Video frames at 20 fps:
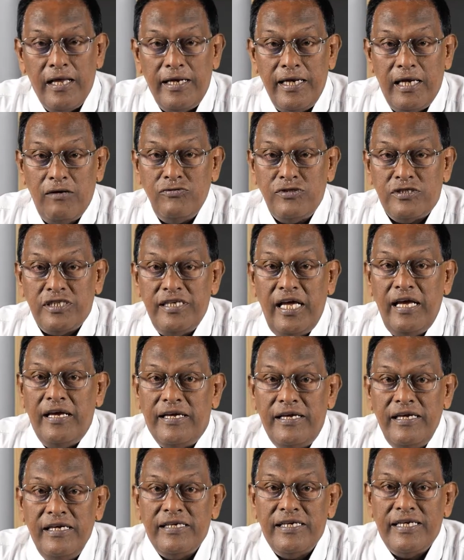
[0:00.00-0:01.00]
Now,
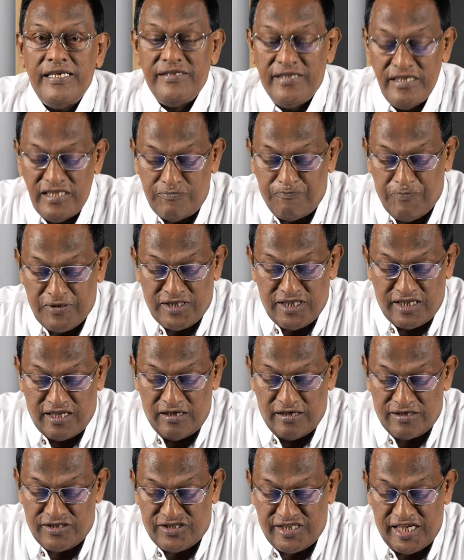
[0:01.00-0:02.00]
today, in this
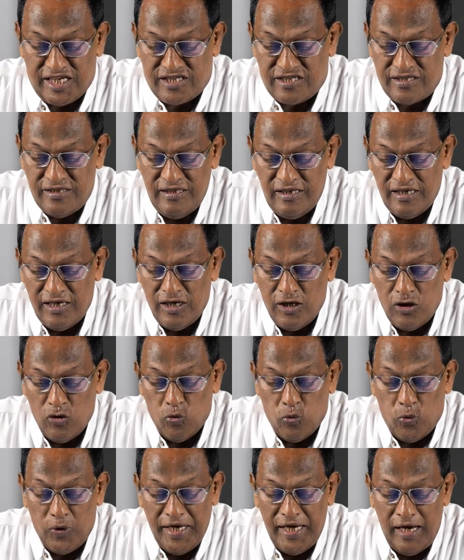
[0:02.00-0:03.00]
particular session,
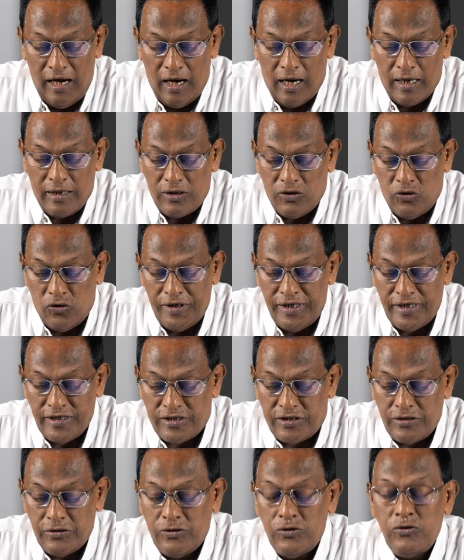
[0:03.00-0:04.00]
we are going
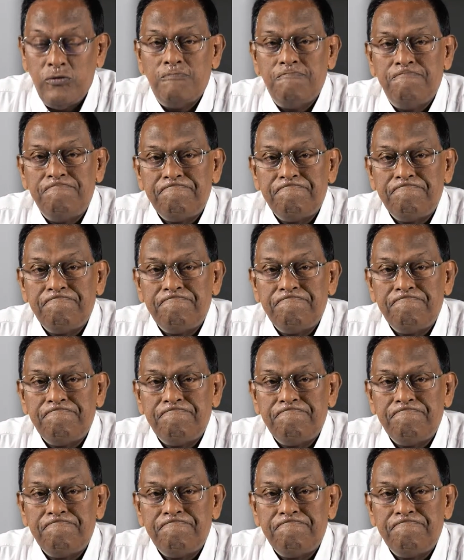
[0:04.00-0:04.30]
to